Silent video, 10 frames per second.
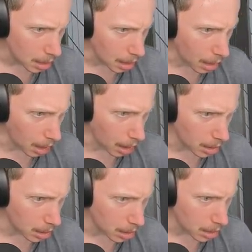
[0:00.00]
Uh,
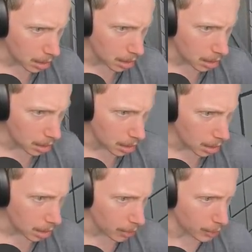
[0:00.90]

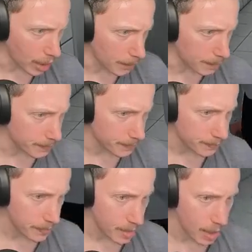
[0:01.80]
nope.
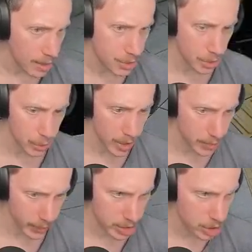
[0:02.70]
Uh, sir, do you have an
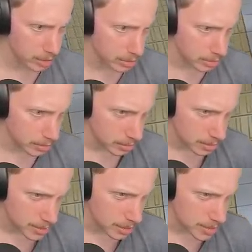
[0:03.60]
erection?
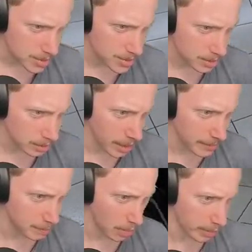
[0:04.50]
Got a
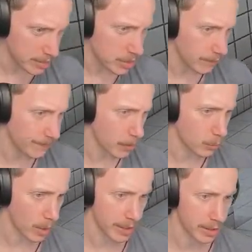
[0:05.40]
slight bonnet. He's got a phone
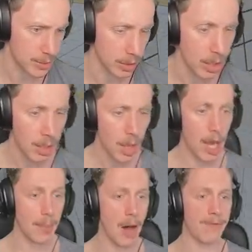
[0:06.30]
in one hand as well.
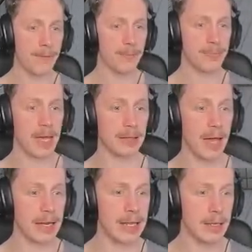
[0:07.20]
I'm off. That
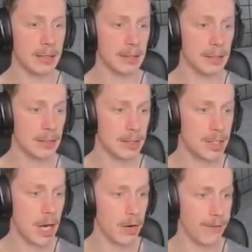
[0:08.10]
lady
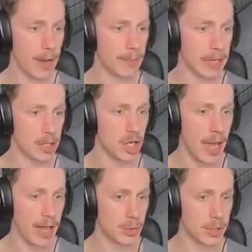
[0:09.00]
terrified me. She
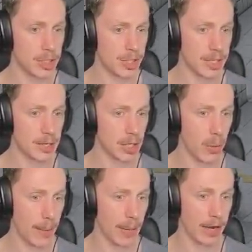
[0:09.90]
actually just scared the
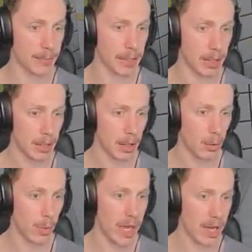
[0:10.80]
crap out of me.
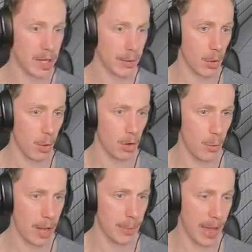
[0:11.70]
We are going all the
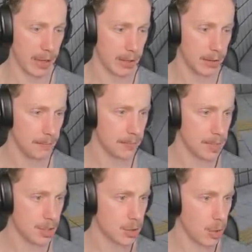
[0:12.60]
way back.
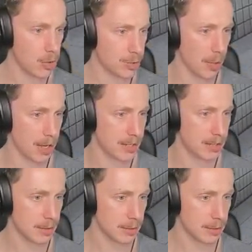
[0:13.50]
Screw this place.